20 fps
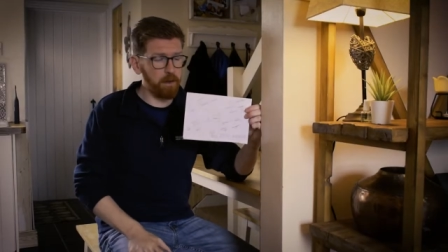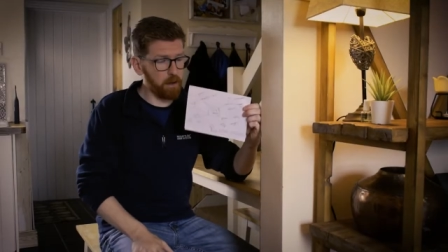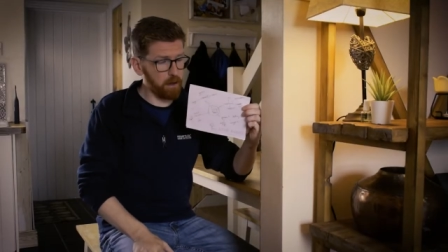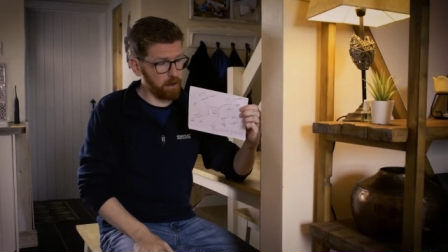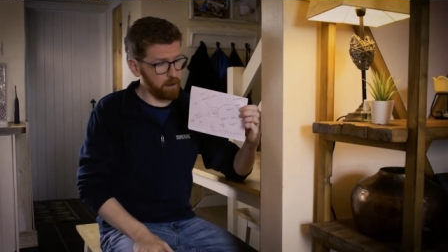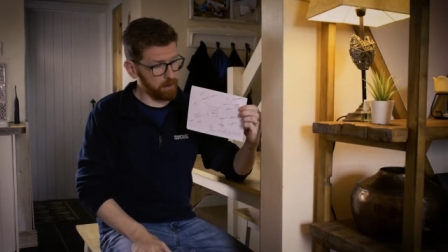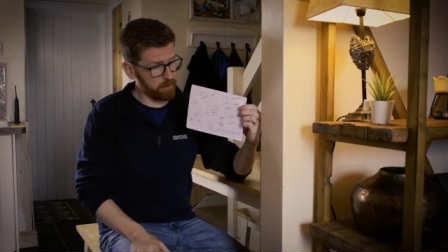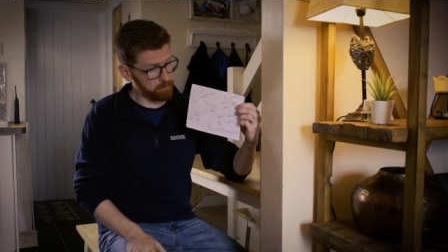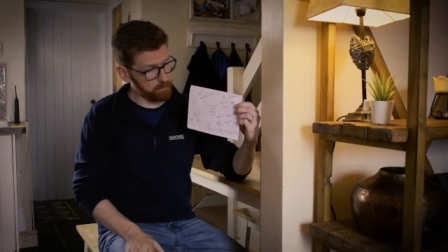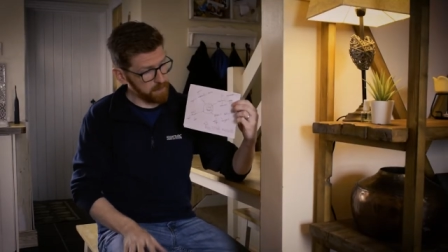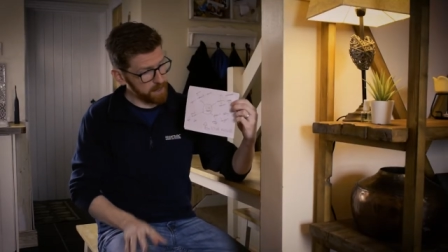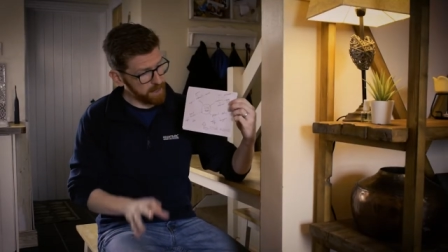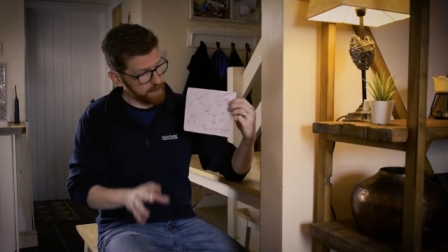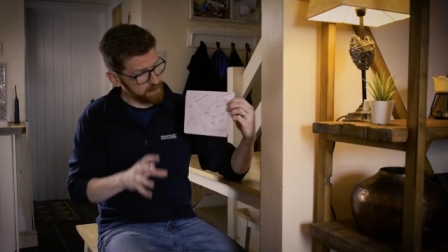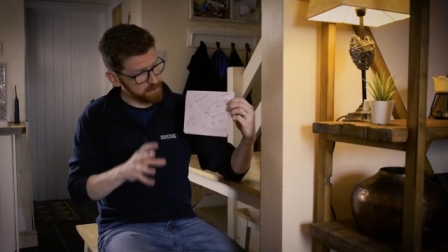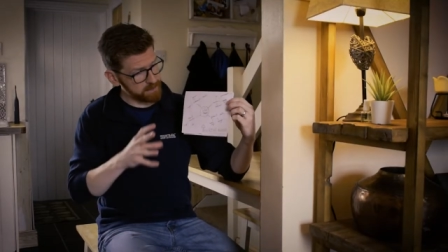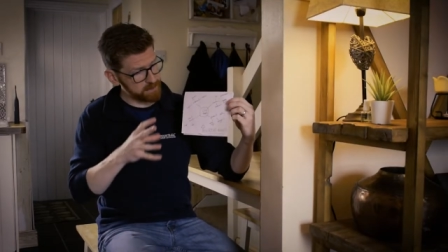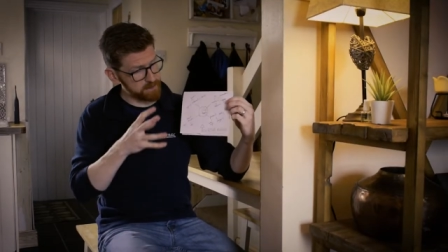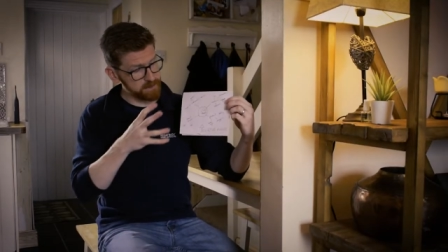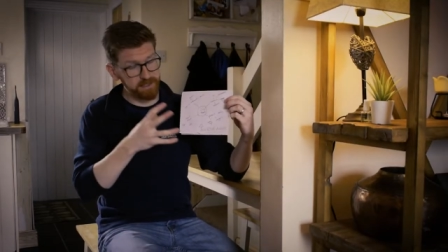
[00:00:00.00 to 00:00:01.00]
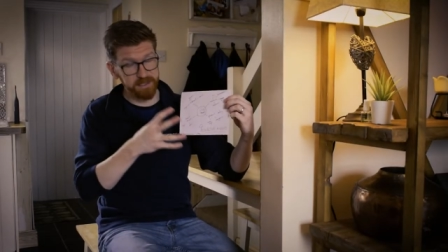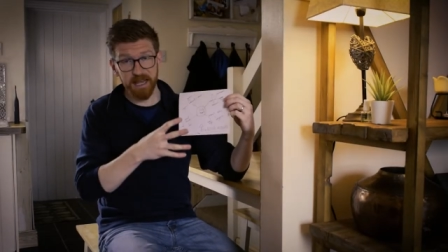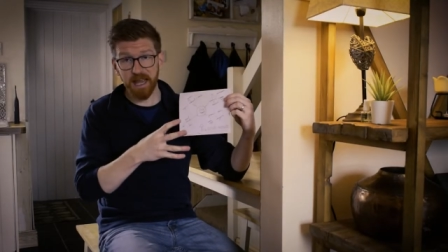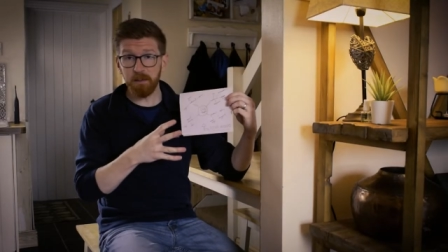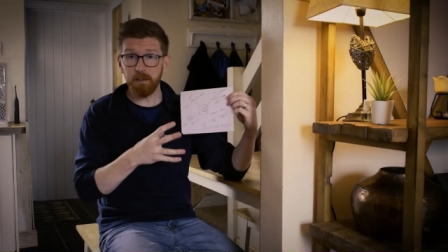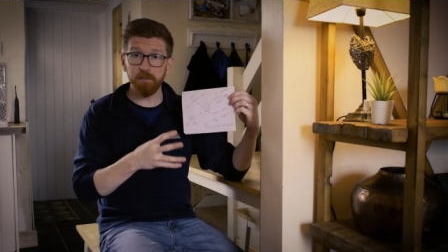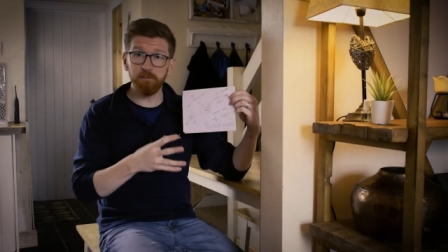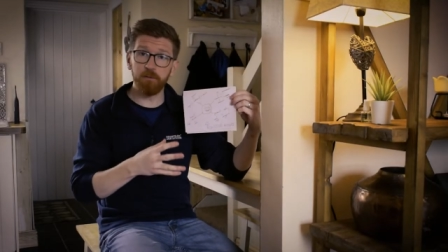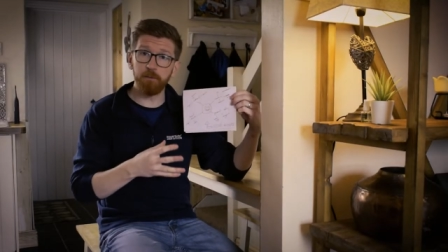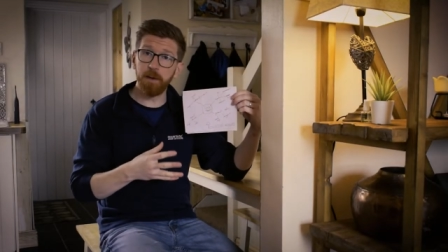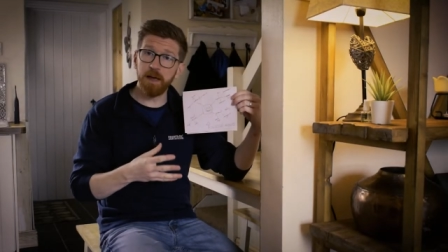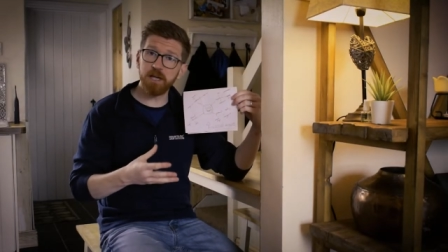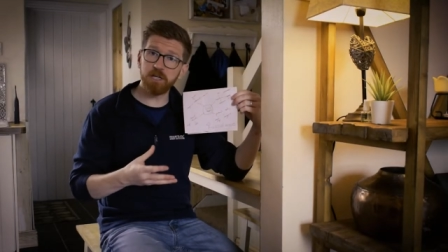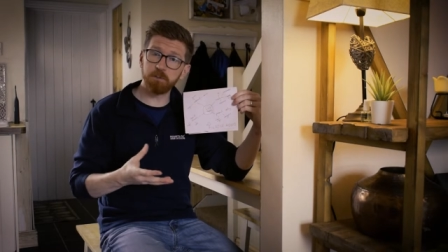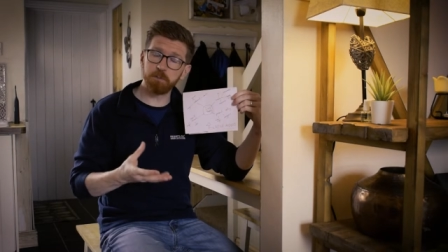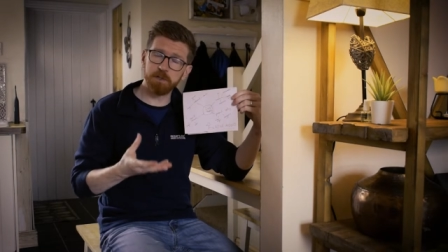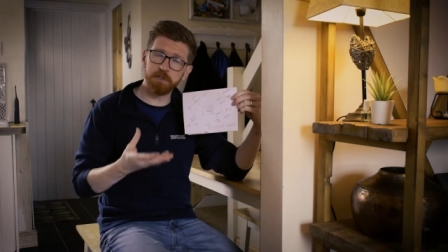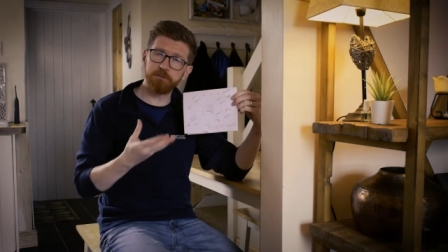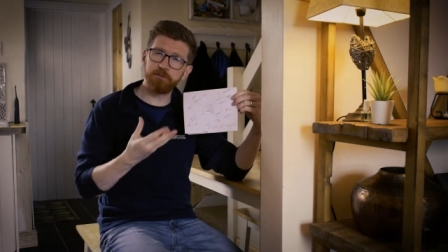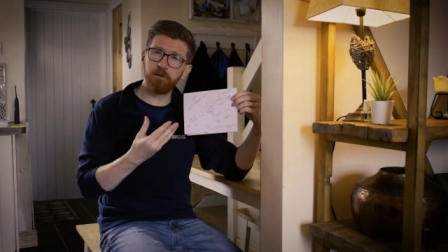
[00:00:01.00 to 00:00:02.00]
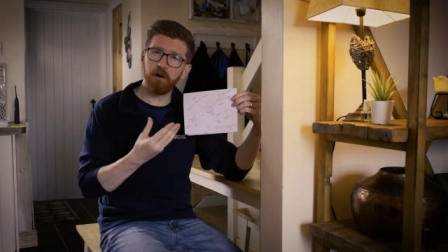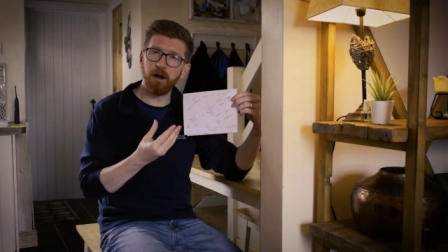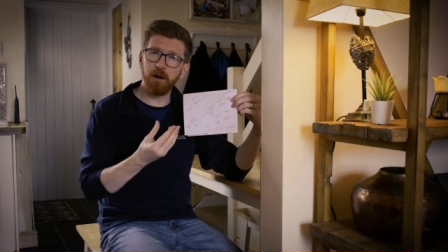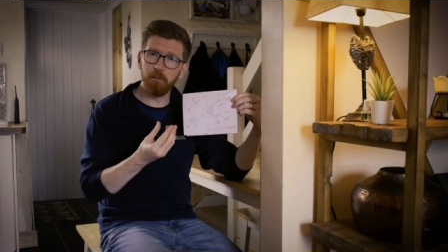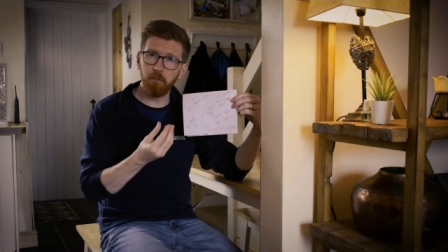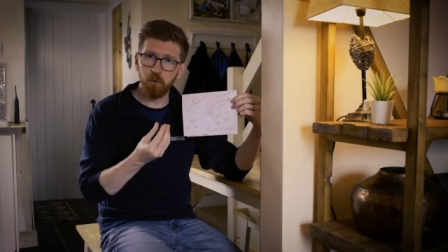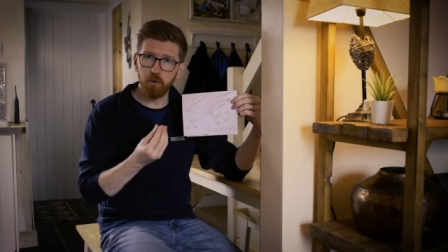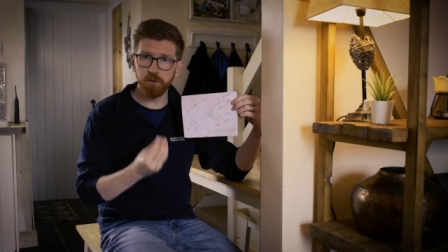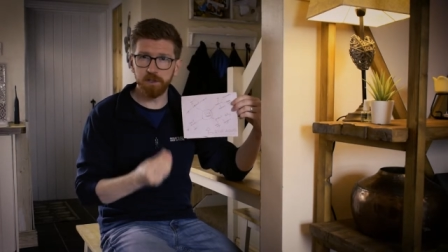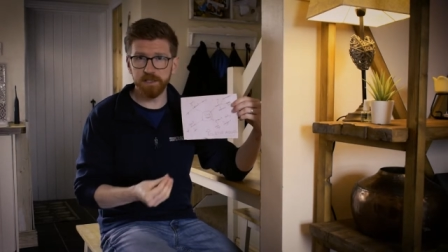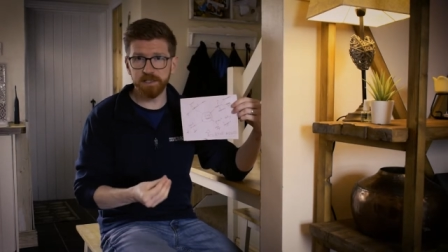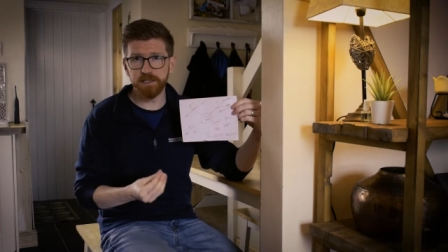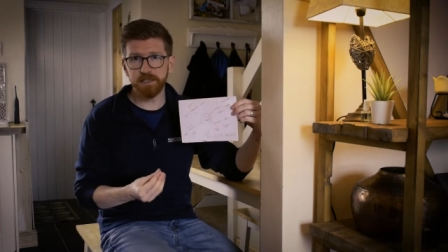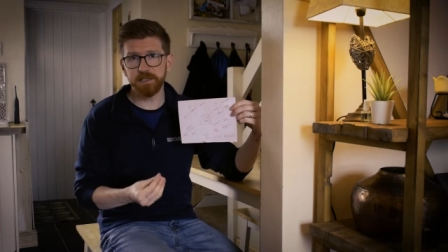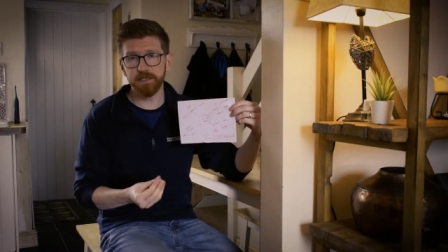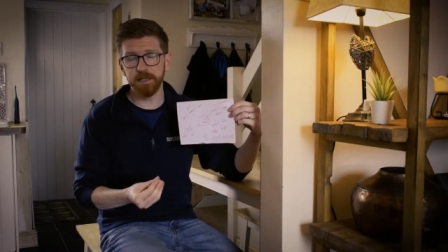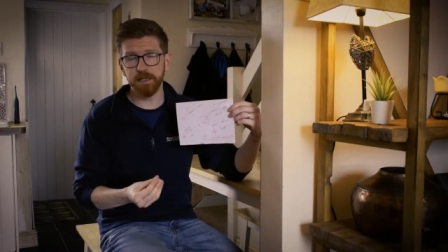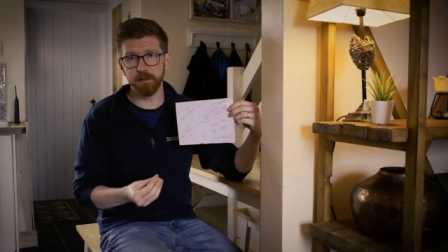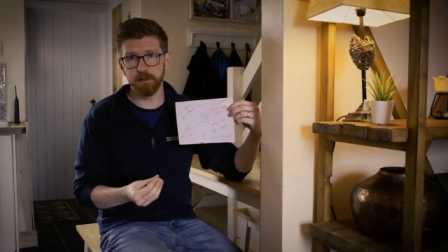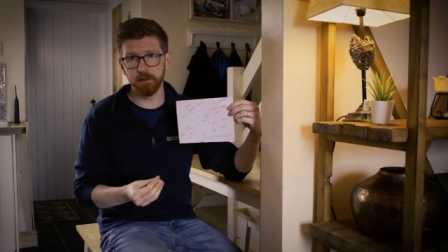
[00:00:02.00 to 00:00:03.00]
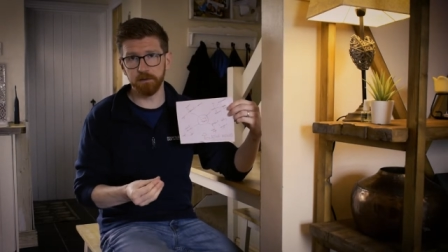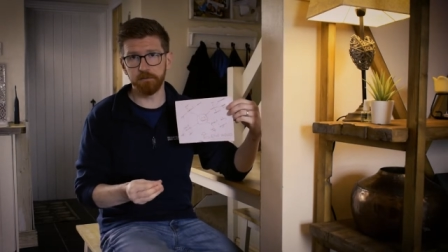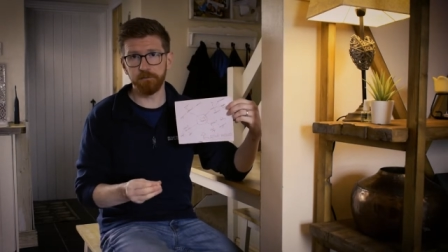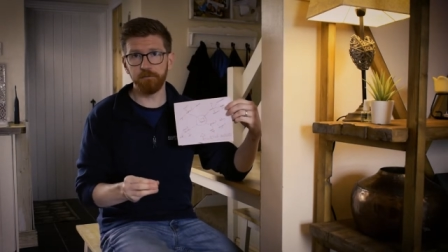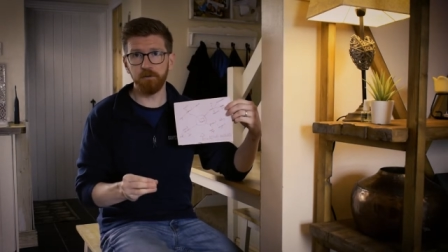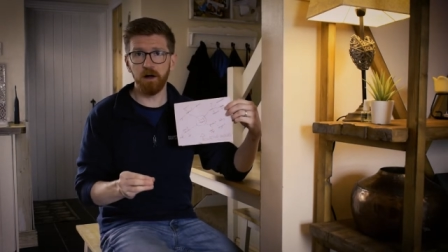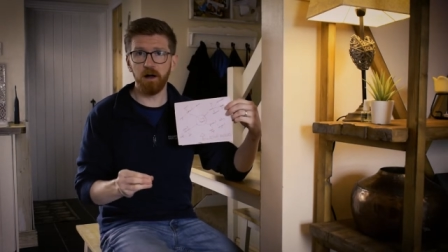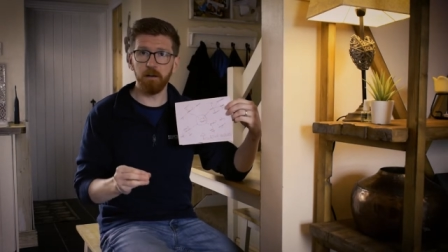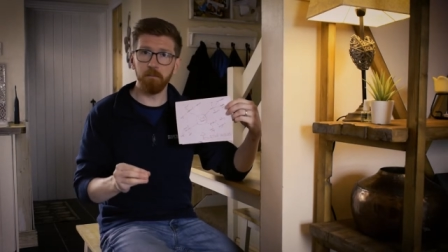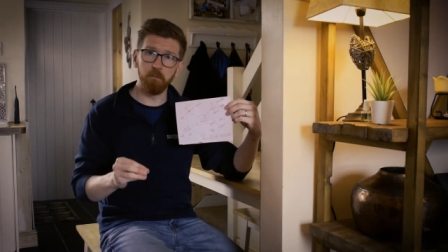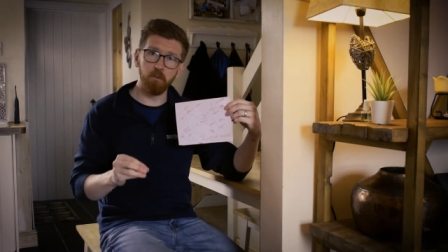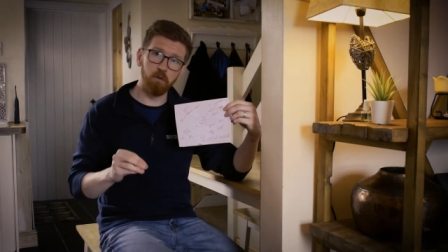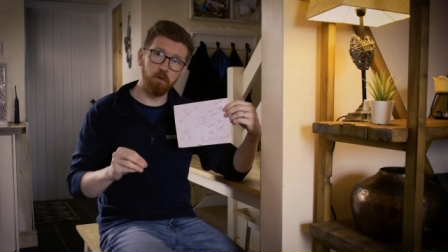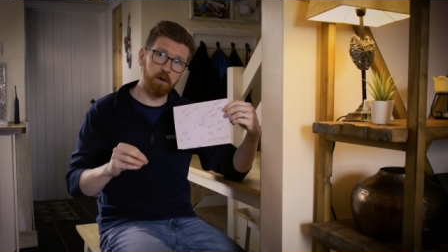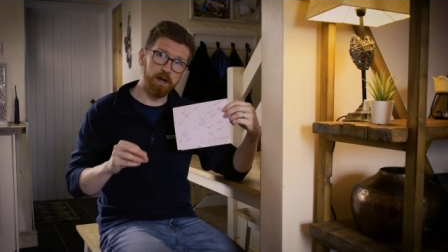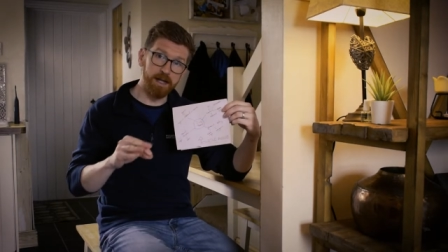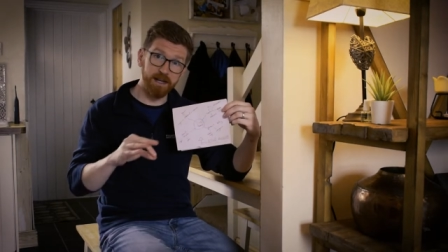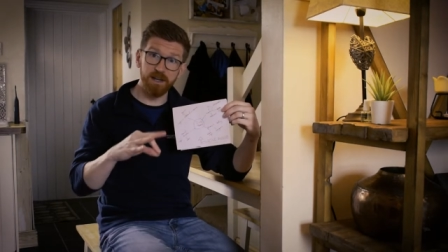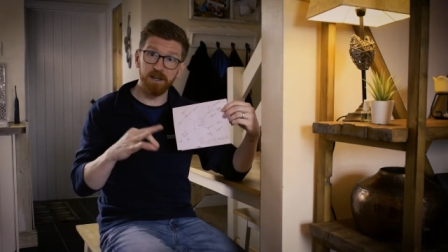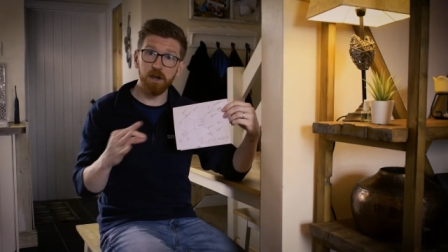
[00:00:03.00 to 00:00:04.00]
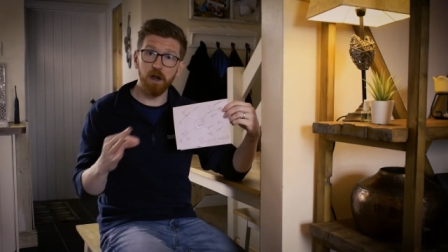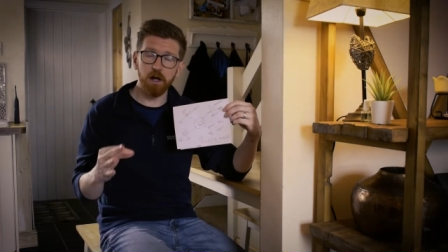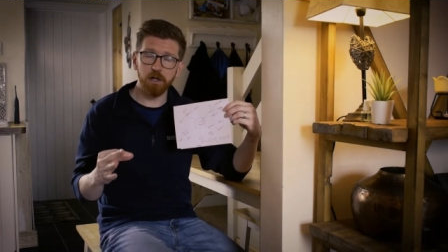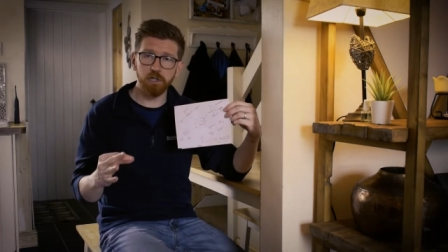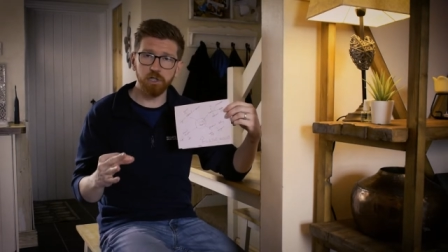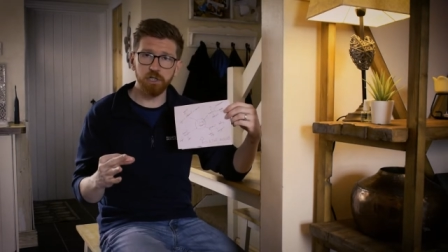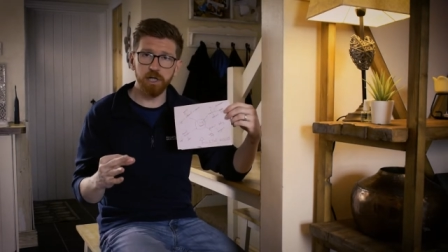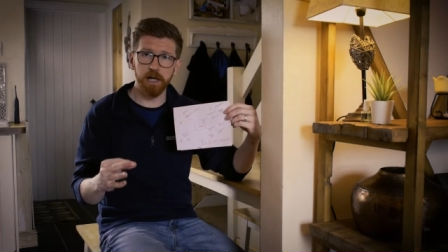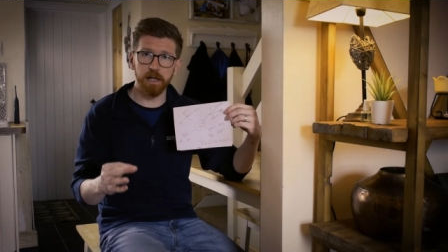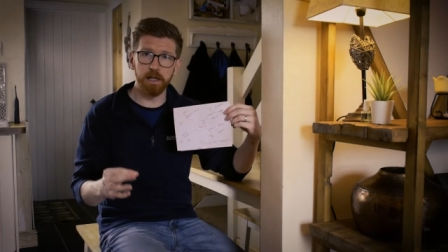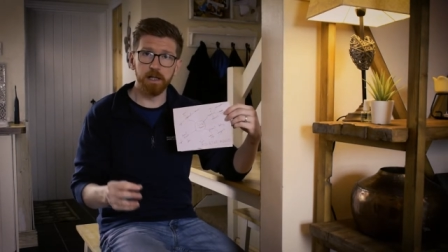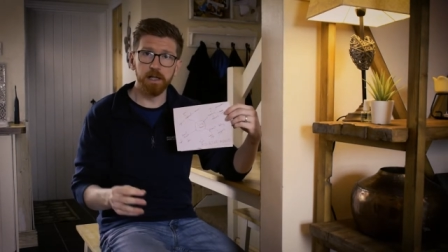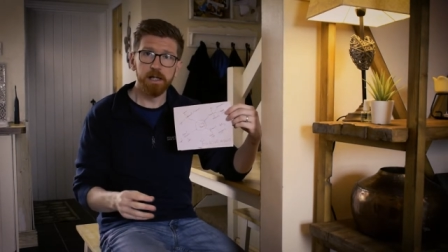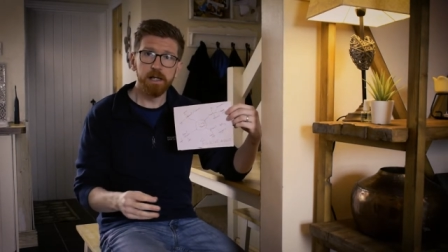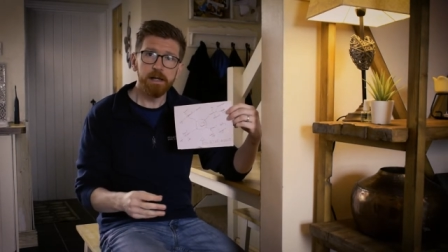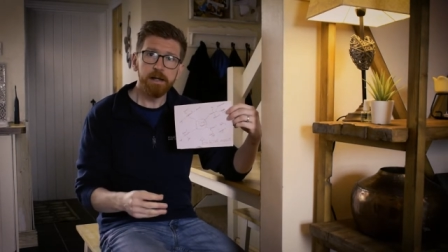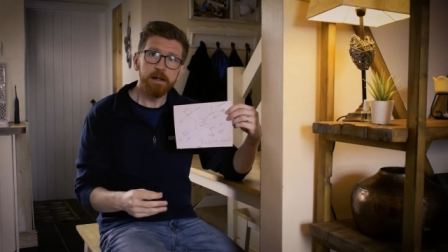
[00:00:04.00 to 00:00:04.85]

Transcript: Um, it's the same information, but it's far more distilled, far more in a nutshell.